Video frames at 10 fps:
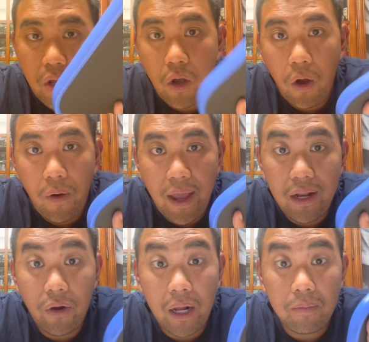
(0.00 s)
go ahead
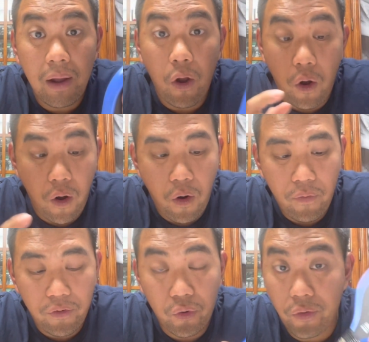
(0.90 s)
and grab my
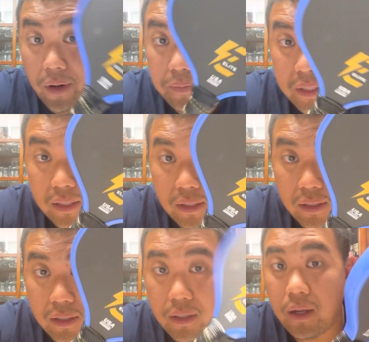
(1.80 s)
over grips.
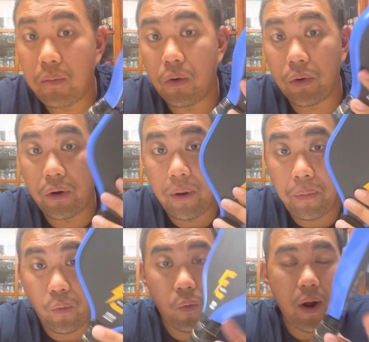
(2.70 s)
I'm gonna regrip it
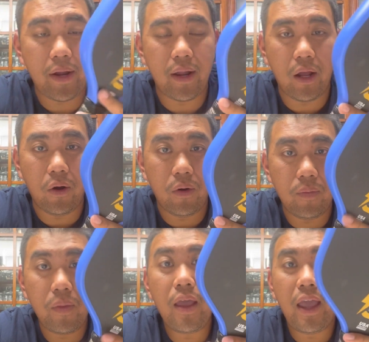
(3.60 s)
right now.
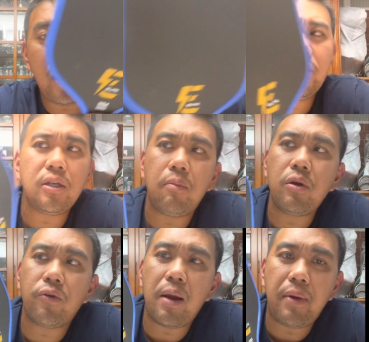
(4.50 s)
And also I'm gonna
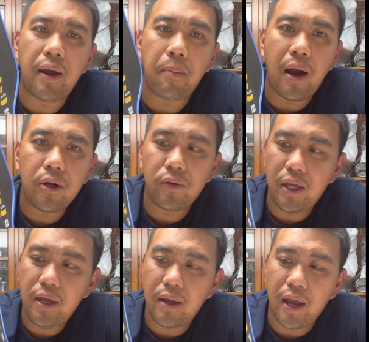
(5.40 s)
grab my Model
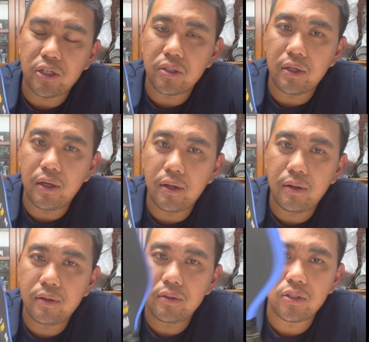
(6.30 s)
E actually.
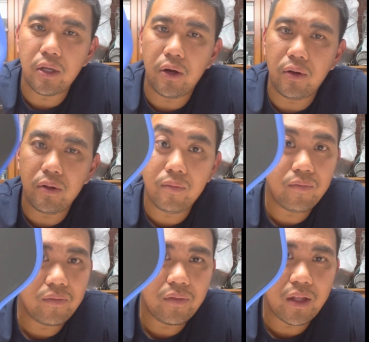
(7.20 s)
So
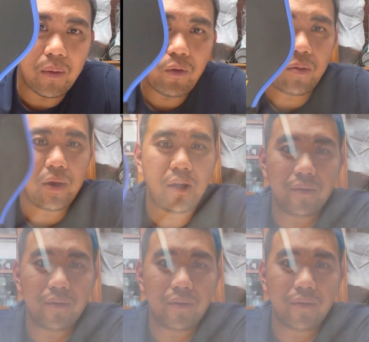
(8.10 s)
come with me.